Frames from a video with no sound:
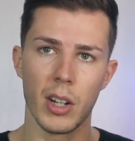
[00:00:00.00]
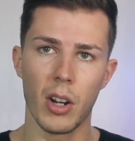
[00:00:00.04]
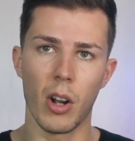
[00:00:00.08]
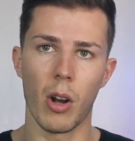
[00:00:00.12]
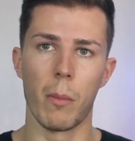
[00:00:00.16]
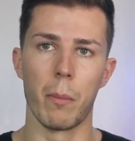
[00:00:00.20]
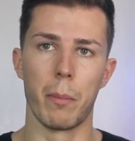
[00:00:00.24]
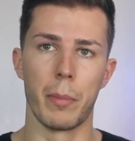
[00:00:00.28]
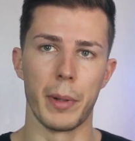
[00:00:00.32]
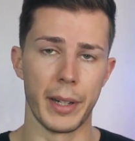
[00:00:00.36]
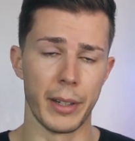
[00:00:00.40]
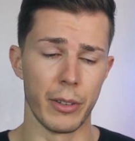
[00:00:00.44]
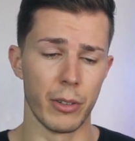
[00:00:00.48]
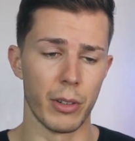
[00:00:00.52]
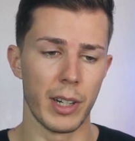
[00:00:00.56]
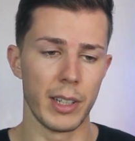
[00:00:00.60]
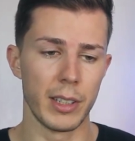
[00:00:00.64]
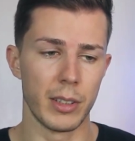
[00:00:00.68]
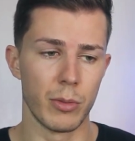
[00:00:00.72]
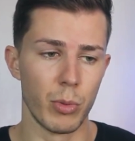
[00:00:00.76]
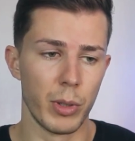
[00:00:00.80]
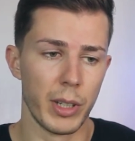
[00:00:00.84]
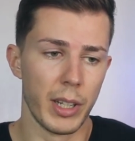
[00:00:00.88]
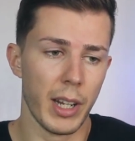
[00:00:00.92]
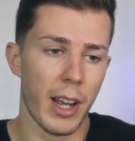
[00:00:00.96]
the company,
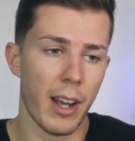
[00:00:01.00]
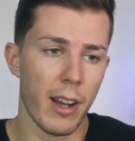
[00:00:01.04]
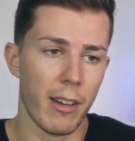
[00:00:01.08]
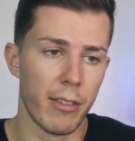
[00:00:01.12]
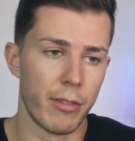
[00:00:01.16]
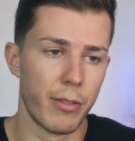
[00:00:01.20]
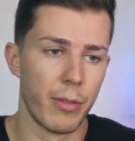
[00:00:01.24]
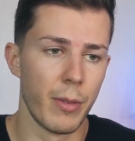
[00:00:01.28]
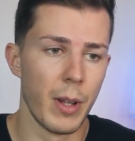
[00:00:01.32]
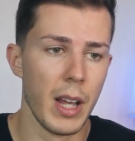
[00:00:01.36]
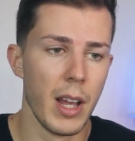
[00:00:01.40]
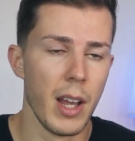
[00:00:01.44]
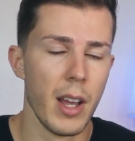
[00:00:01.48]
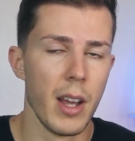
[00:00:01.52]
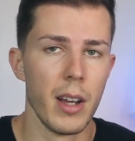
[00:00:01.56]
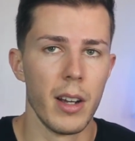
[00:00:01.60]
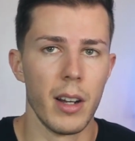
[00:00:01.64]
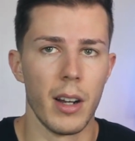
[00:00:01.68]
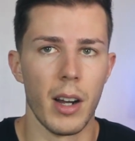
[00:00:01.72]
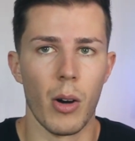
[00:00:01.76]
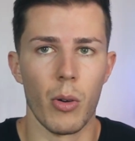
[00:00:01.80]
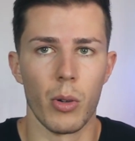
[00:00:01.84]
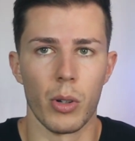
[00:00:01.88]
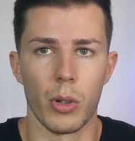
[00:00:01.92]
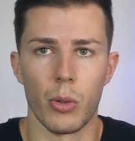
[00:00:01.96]
right? We have
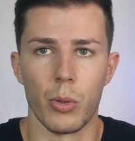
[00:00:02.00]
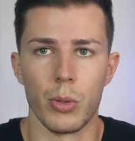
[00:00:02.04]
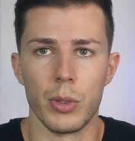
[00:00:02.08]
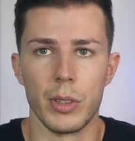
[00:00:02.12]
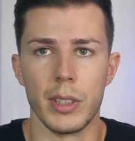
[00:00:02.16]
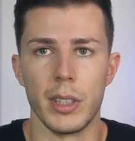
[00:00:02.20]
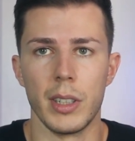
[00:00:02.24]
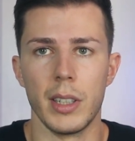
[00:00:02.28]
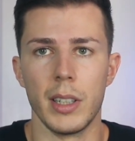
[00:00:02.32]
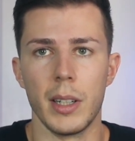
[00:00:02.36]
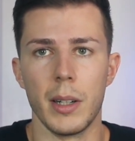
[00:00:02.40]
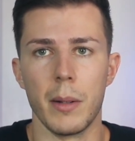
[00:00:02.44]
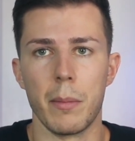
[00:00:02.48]
our own